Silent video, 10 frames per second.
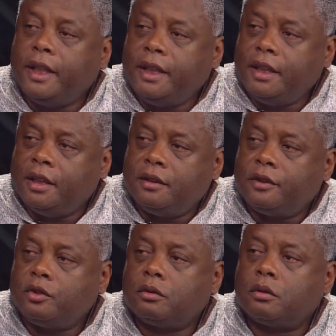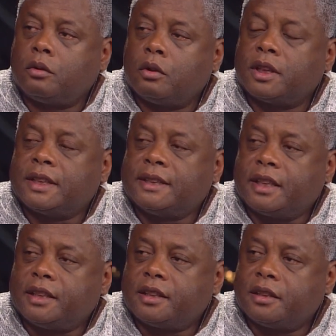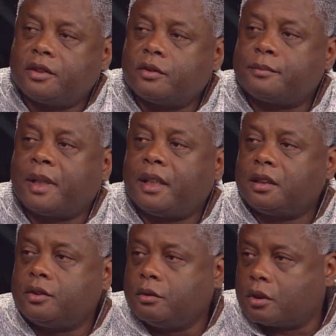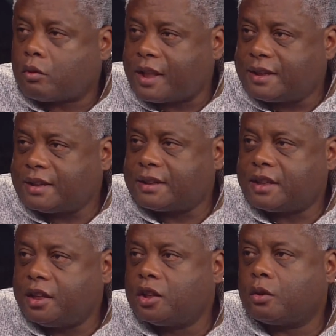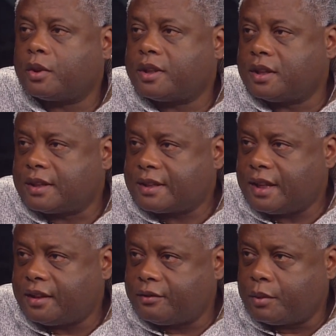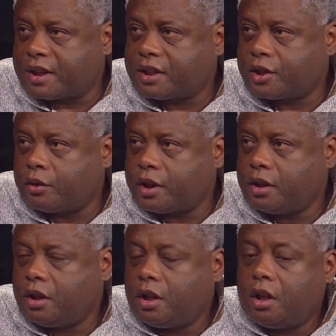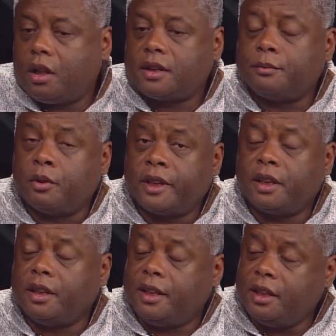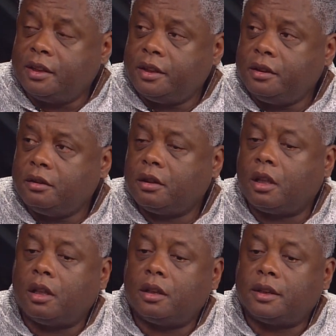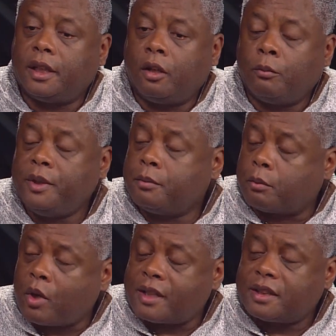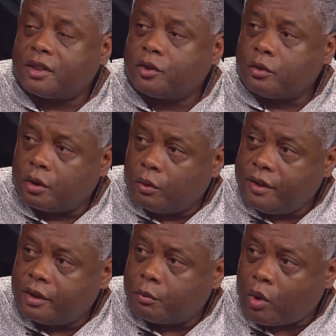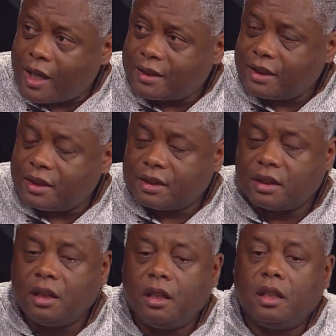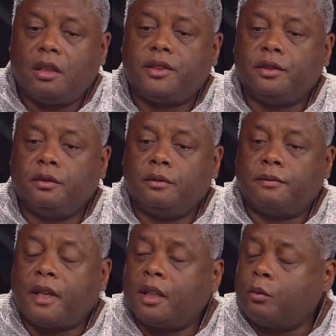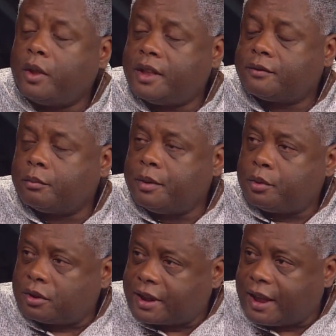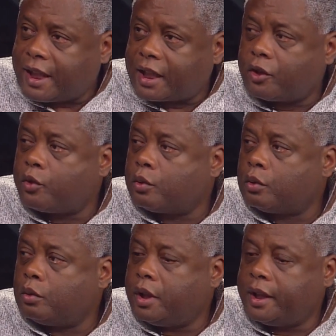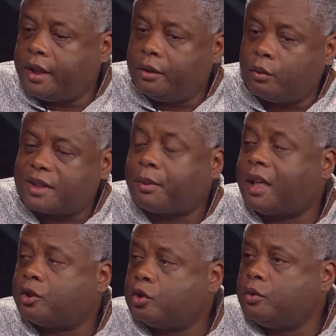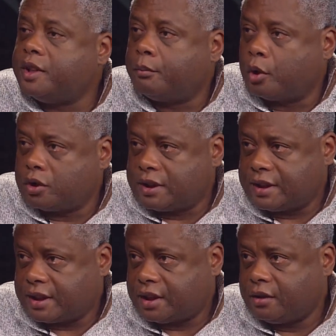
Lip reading: any individual organization that's responding to a crisis here within the state of Minnesota to bring healing, to help people process through the grieving process, to find ways for people to connect through and respond to the emergency.